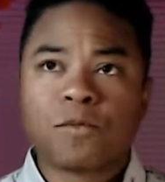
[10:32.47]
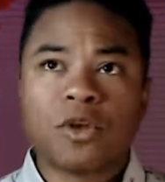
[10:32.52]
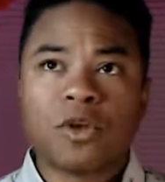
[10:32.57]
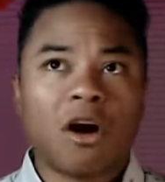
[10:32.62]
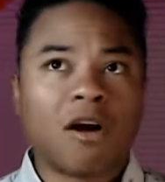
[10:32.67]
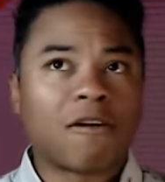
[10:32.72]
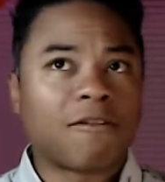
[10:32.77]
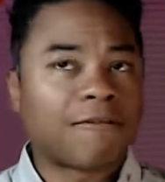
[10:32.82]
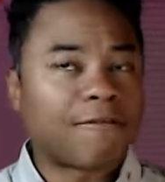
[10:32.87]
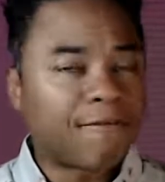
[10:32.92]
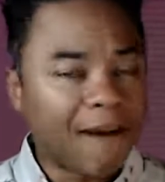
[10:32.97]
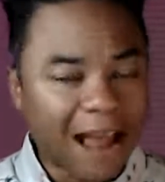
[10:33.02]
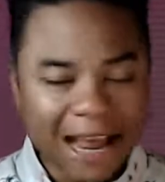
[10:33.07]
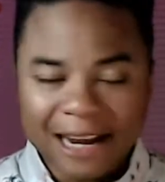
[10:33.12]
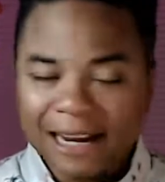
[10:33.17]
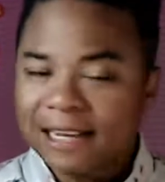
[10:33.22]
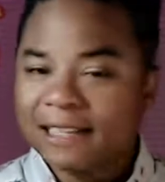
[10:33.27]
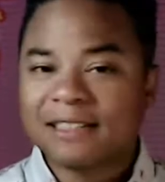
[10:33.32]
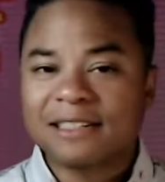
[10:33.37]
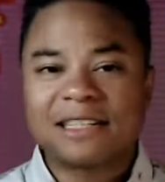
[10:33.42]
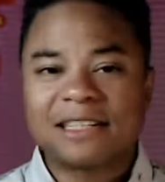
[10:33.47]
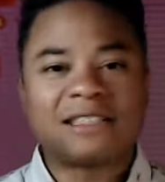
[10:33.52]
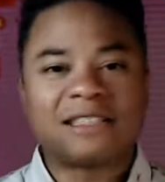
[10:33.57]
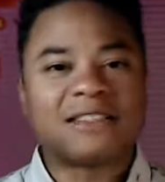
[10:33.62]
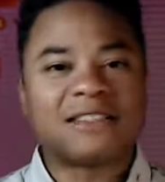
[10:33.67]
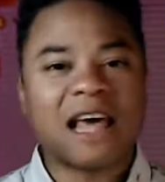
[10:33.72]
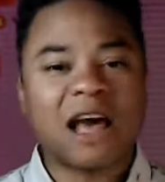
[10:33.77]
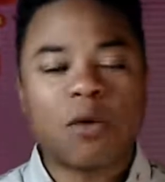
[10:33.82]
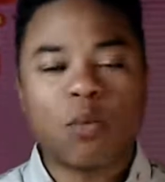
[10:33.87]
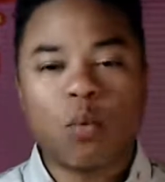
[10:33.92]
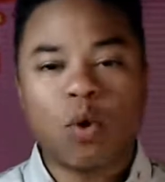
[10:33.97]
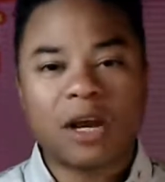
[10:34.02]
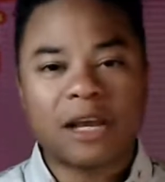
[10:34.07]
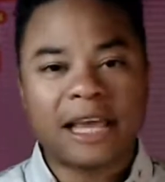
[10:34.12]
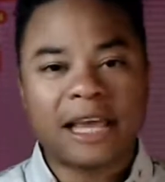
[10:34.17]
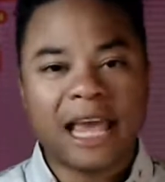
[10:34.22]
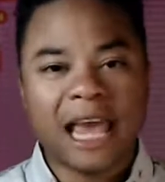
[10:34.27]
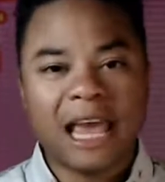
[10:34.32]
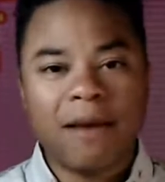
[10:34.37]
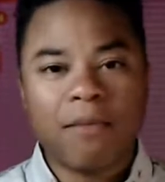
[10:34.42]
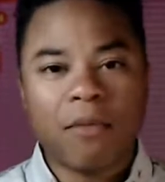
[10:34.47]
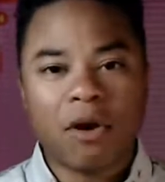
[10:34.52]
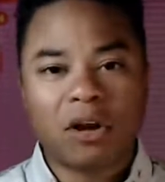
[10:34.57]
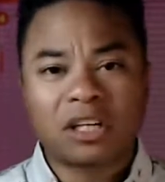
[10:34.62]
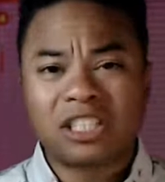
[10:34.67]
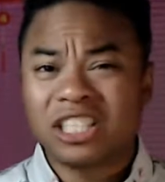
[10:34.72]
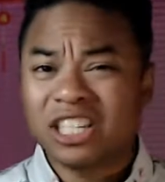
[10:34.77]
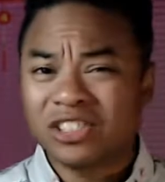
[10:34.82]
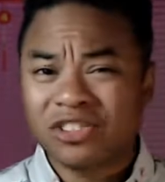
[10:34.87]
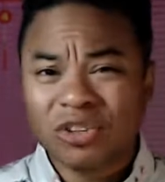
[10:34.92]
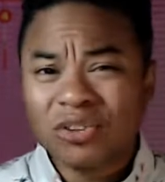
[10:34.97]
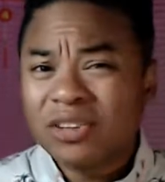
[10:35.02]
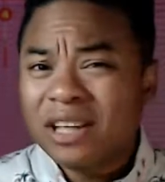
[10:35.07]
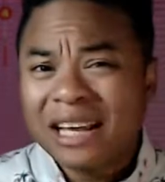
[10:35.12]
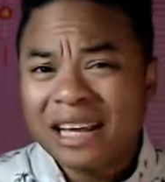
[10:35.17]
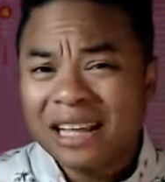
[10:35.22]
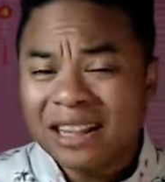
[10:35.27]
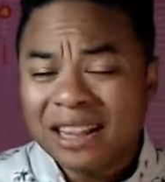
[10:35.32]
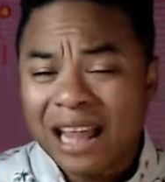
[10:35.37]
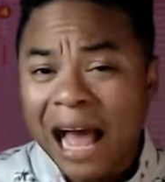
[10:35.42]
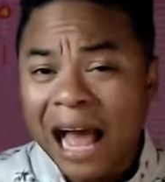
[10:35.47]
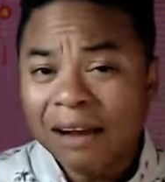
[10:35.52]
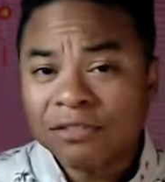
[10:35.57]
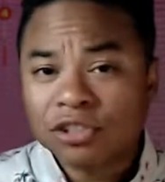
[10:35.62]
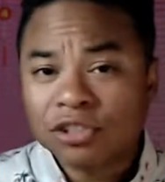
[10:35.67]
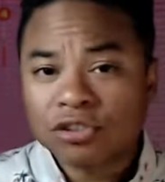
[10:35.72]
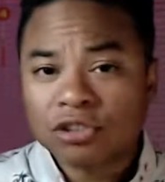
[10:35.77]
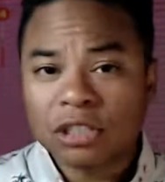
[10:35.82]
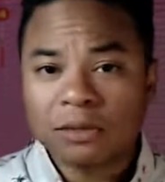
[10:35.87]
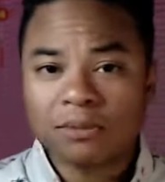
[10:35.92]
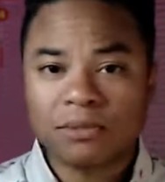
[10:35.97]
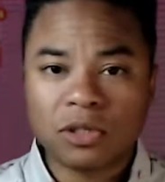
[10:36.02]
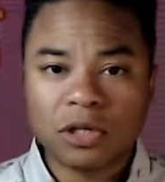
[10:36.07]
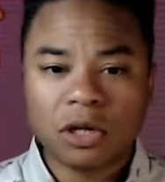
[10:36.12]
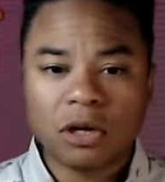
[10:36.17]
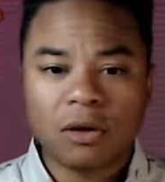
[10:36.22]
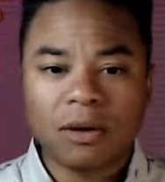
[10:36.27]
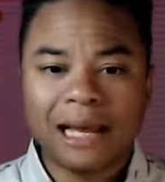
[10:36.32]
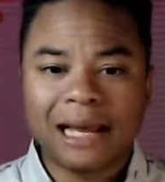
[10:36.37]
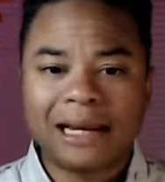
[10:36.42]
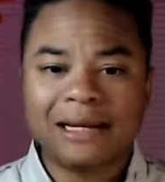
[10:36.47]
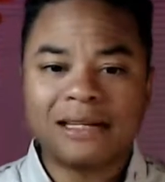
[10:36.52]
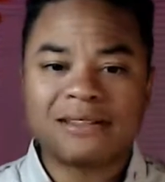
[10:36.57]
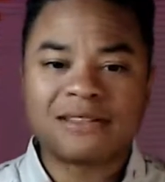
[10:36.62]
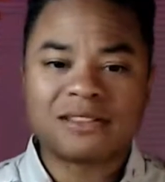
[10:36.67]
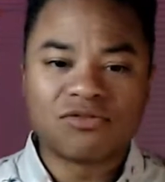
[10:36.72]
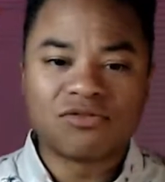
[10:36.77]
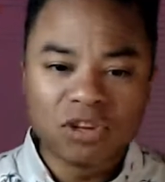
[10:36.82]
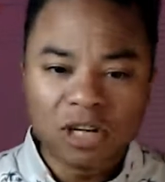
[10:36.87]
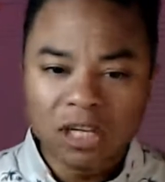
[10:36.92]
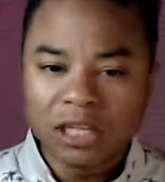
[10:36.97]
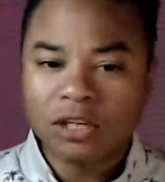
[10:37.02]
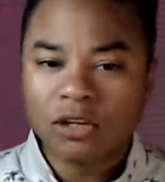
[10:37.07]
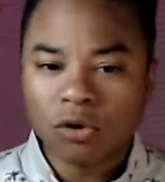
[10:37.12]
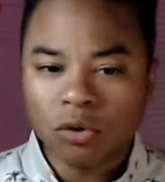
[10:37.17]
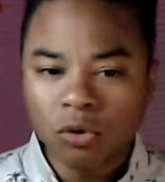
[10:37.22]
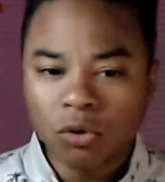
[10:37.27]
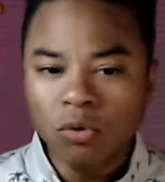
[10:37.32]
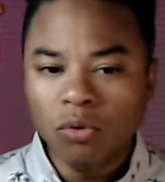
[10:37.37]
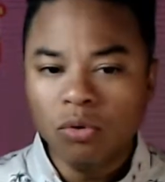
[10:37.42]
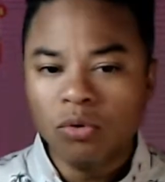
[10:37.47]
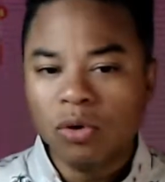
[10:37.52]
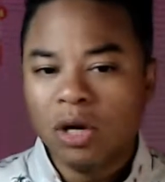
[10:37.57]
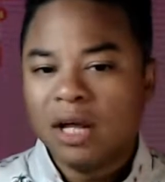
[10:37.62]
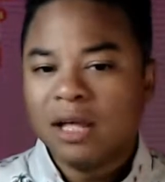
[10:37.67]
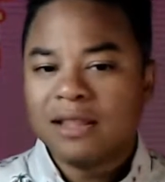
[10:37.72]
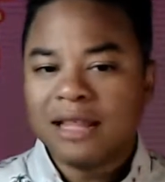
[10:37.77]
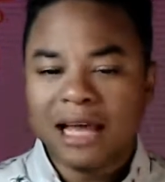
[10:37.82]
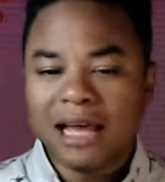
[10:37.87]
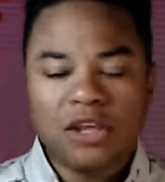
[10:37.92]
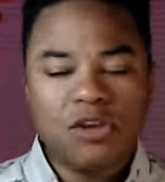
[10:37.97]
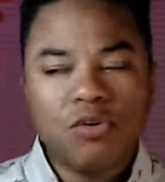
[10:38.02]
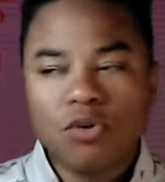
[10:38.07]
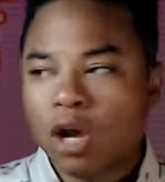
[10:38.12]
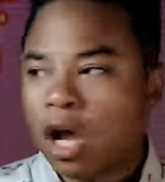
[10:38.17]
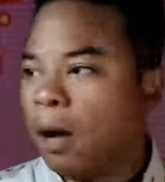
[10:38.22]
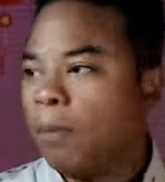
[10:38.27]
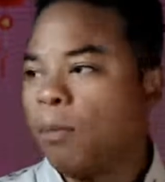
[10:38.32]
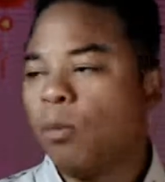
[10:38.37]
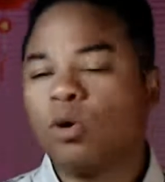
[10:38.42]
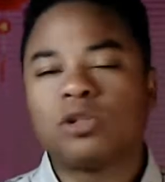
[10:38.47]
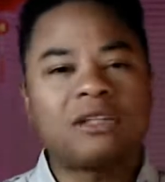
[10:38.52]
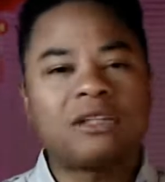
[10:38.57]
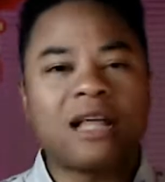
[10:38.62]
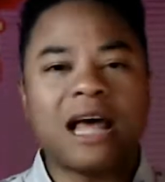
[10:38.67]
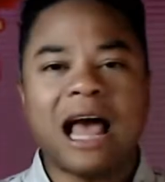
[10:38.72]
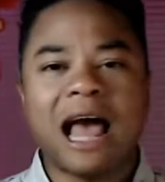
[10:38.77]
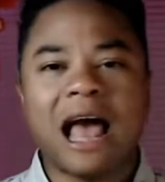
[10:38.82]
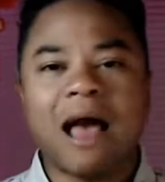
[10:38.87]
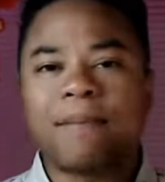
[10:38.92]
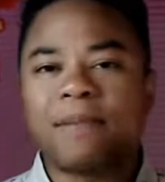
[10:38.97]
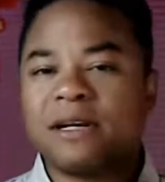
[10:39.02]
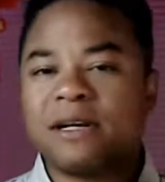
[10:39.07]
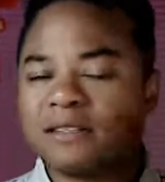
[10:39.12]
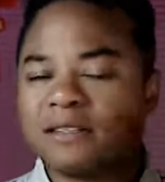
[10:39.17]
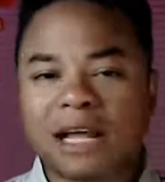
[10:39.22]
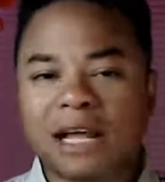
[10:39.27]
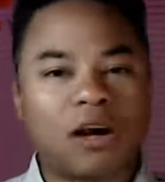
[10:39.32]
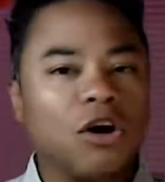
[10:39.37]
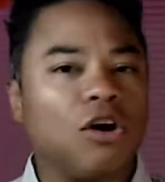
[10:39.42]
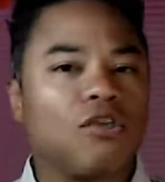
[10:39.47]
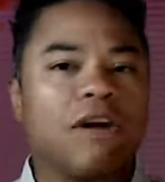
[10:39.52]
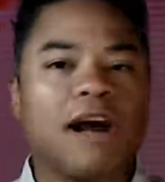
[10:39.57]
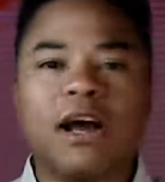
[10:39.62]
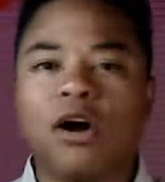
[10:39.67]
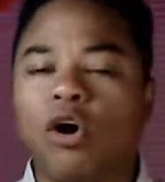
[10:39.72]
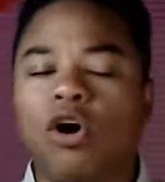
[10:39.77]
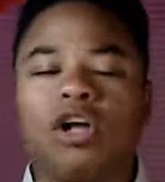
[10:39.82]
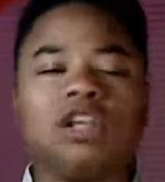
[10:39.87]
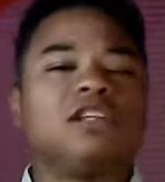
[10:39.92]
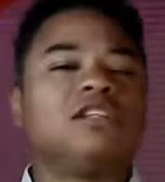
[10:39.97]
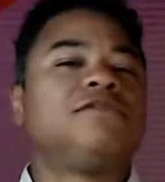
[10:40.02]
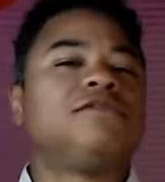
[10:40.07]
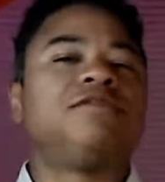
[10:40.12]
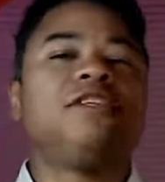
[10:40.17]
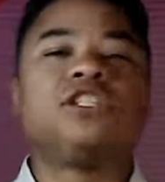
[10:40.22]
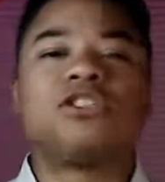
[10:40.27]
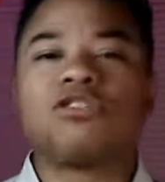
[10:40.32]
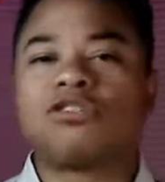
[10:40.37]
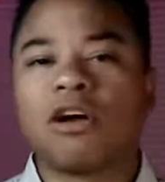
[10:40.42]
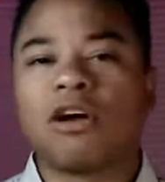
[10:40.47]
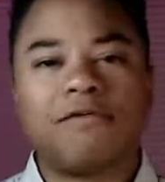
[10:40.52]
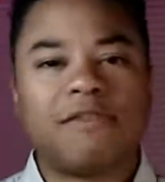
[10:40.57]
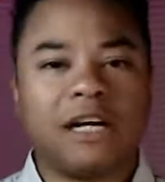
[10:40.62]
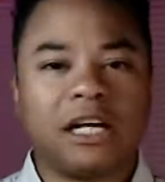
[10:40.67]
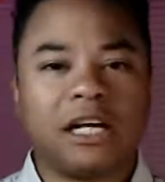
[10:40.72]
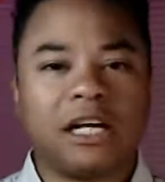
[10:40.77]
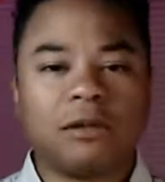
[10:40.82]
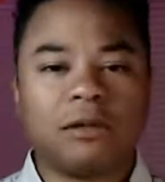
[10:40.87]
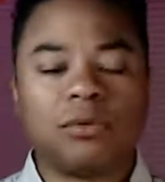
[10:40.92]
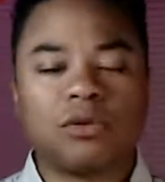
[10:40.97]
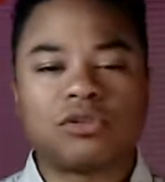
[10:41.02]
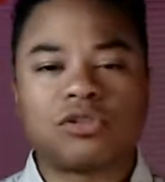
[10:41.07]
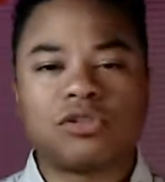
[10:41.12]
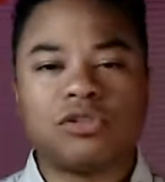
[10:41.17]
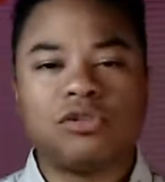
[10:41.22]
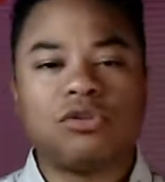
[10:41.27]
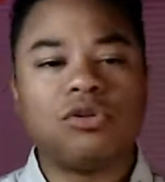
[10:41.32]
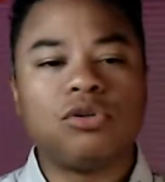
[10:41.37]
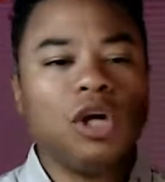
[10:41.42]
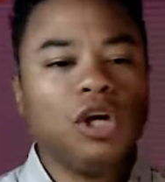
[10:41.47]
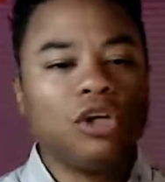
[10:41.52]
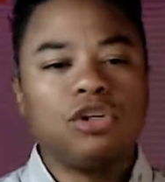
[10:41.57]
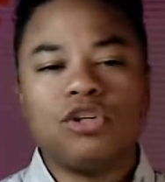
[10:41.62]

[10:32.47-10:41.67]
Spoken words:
are fighting to get to that 1K mark just so they can live stream, and it's really cool that you come onto the app and it's like, all right, all of the features are available to you.